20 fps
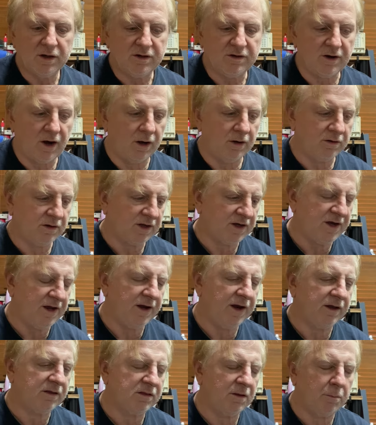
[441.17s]
Don't
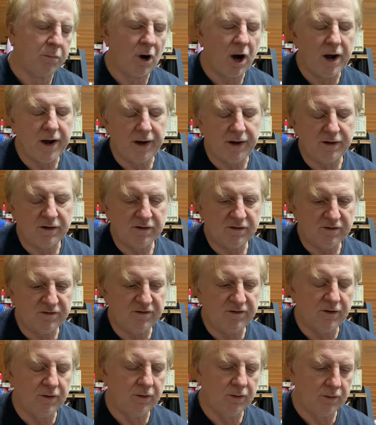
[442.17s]
connect the braid
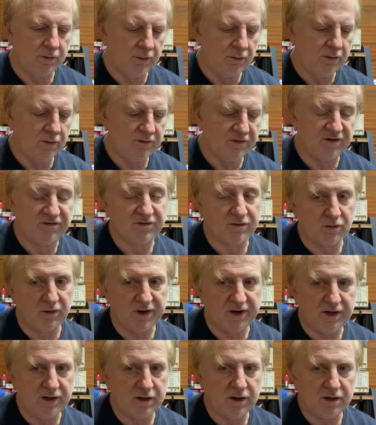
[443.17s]
to the
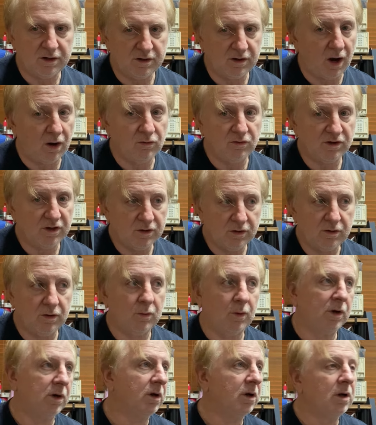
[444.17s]
screen. Don't do
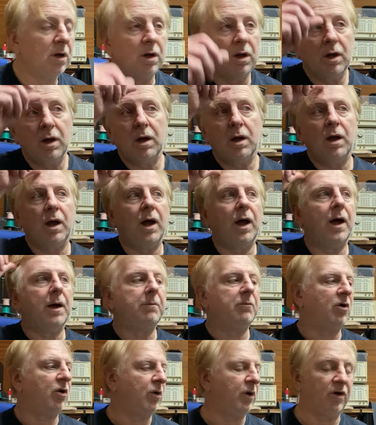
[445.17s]
it.
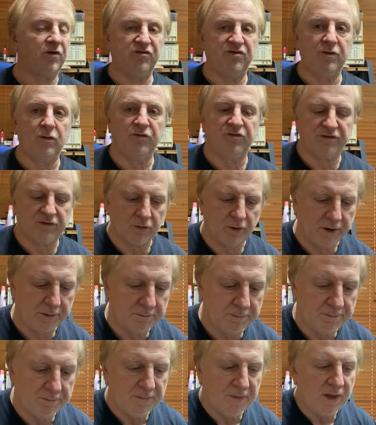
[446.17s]
Or else you'll
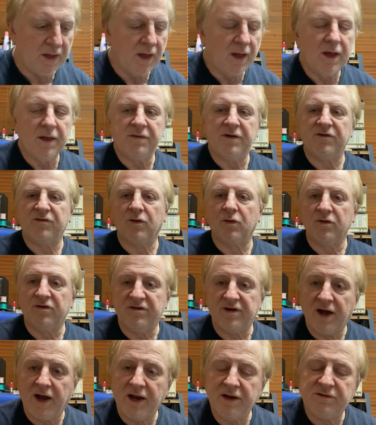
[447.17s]
scream. There's a good
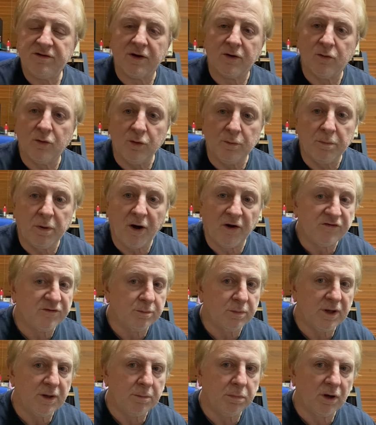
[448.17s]
chance it could
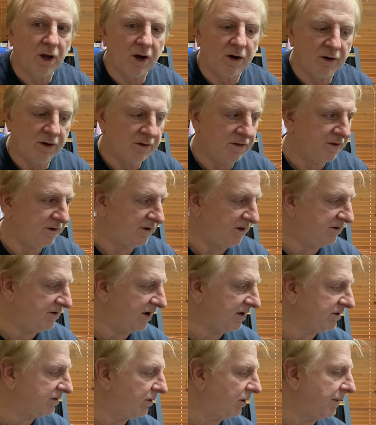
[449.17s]
possibly blow the
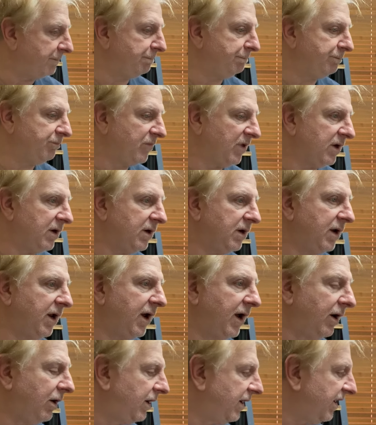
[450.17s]
detector up.
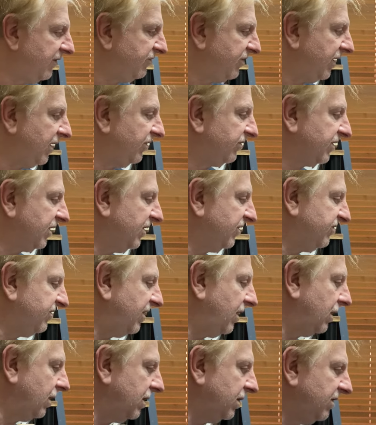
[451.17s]
Now, another thing I was going to
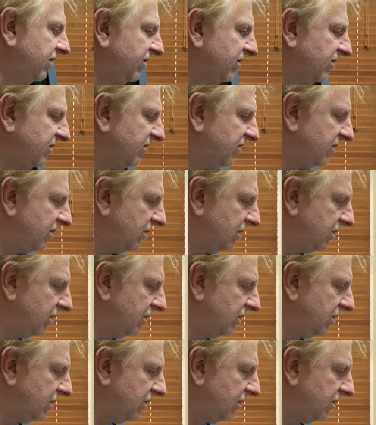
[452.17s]
show you is